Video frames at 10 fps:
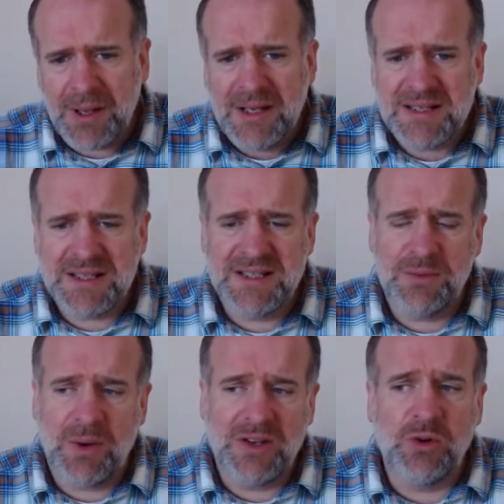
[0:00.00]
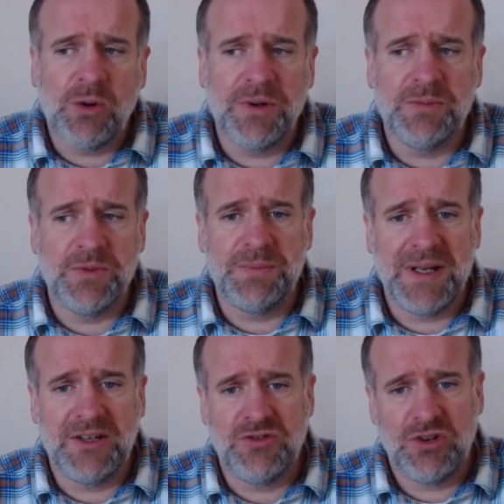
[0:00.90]
since when Europe was being
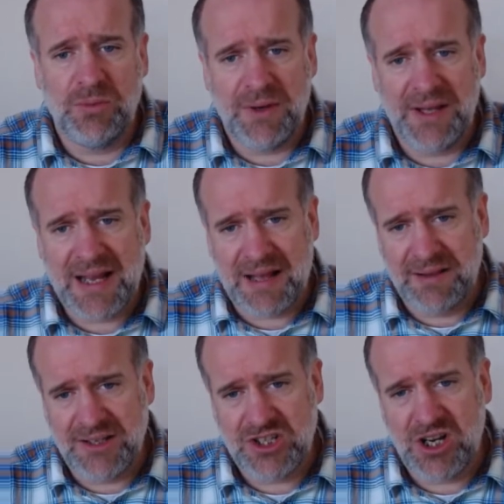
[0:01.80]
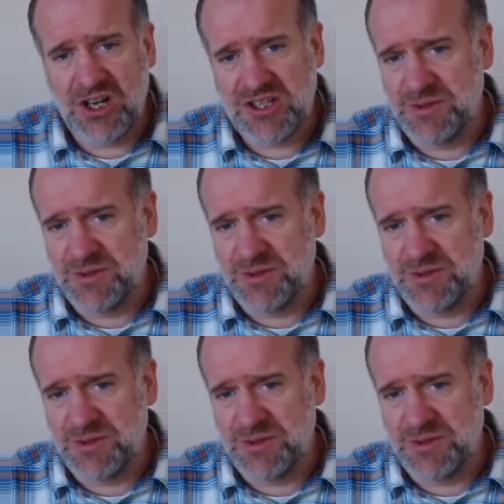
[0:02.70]
controlled by the Catholic Church,